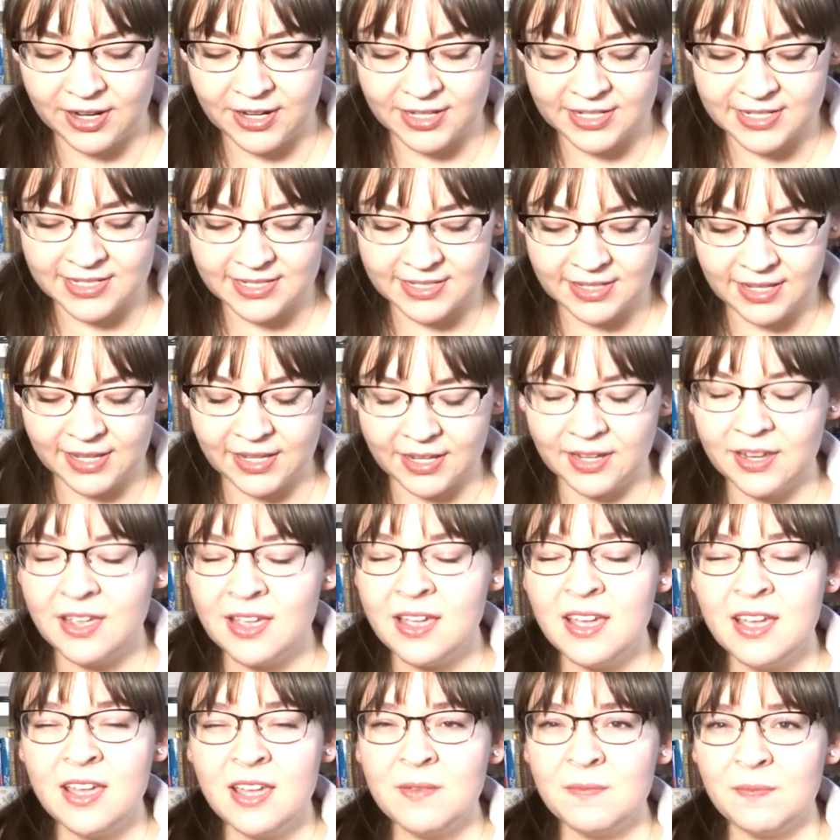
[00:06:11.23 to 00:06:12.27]
It's like
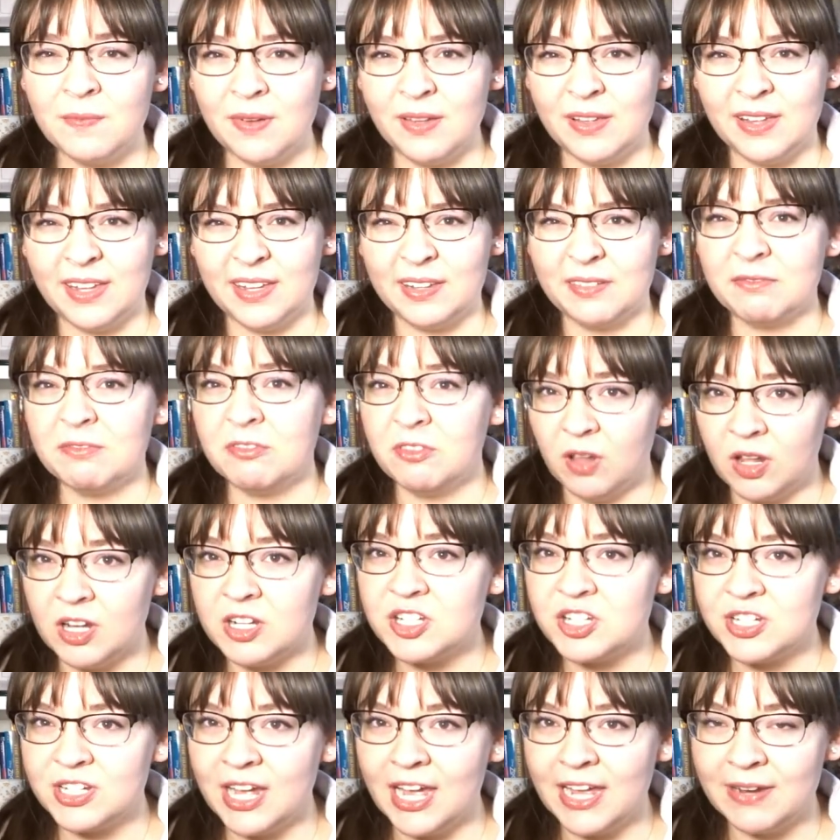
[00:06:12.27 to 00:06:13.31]

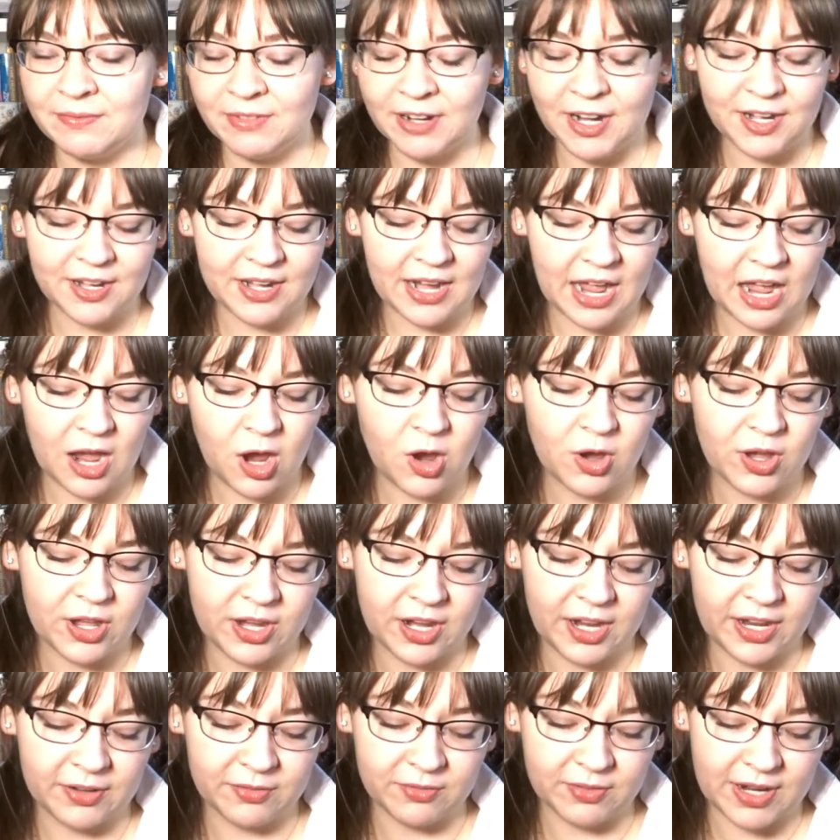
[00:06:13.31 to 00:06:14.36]
lunchtime right now, and
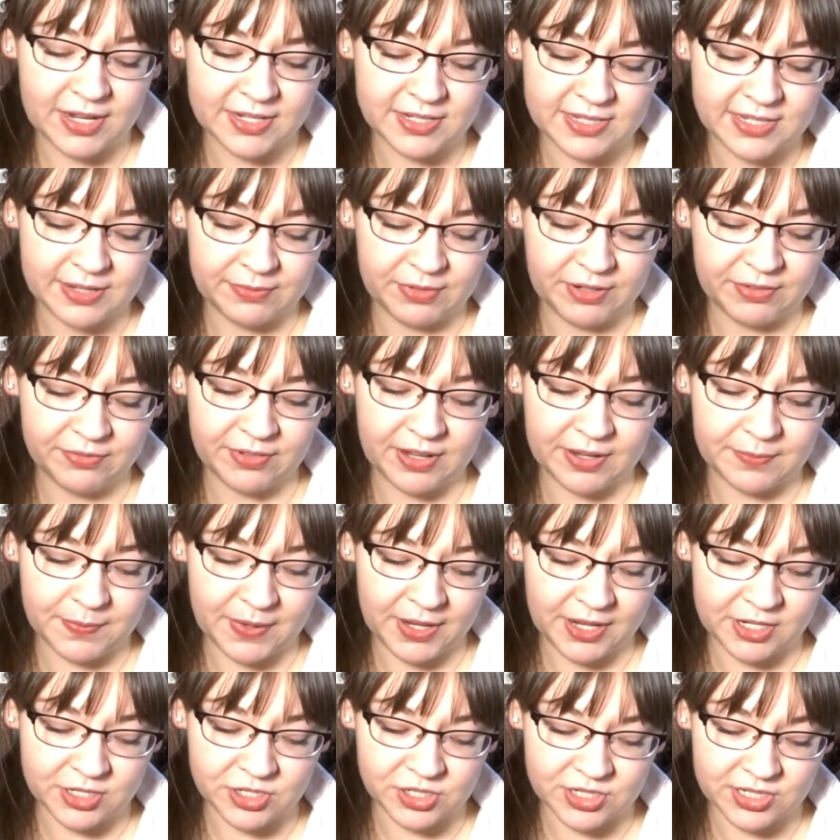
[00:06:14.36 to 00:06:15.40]
I read 75
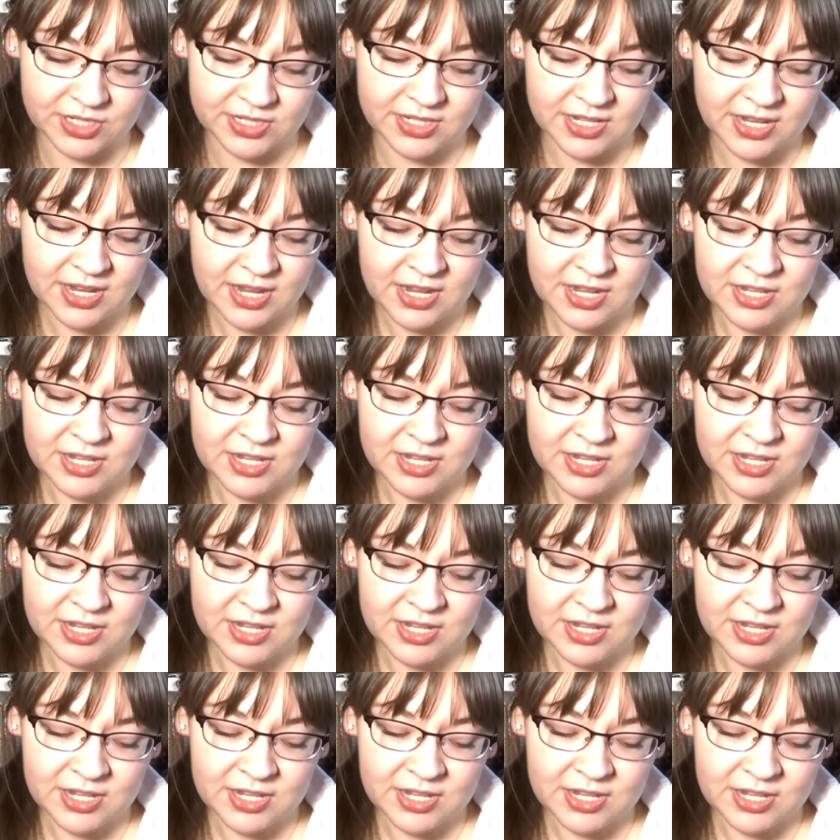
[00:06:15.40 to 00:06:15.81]
pages,